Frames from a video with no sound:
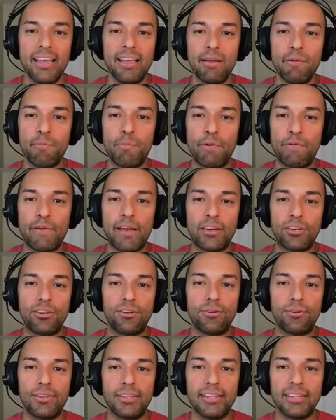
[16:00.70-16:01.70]

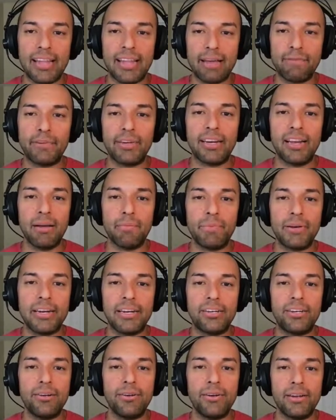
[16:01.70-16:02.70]
professionals left a company
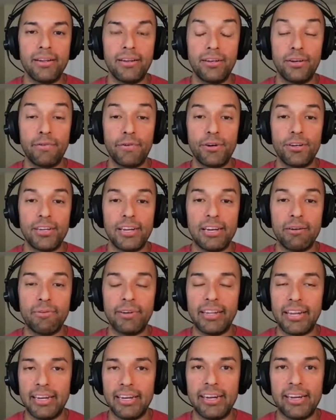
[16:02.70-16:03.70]
due to diversity
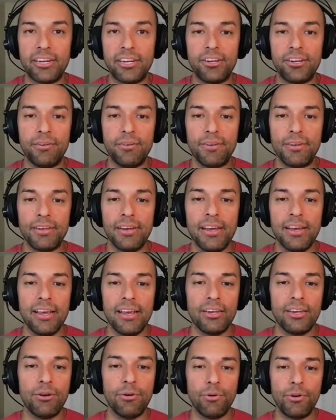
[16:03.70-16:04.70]
related issues.
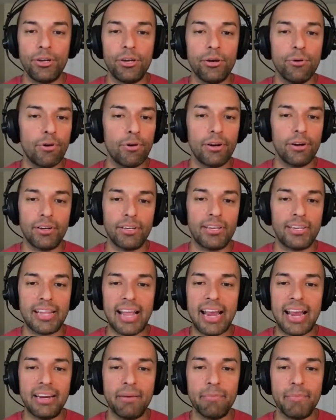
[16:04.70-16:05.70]
You you were
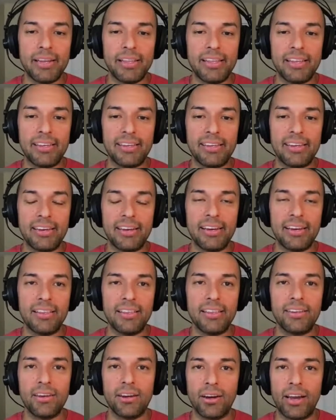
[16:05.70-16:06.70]
slacking me this uh,
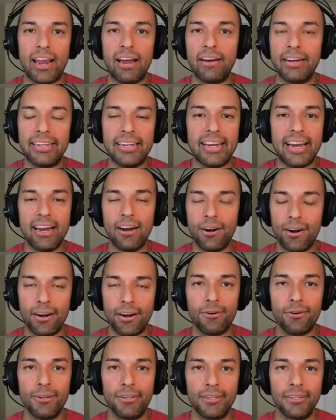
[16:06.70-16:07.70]
this accounting today
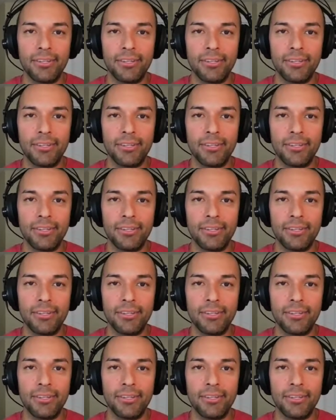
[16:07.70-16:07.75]
article.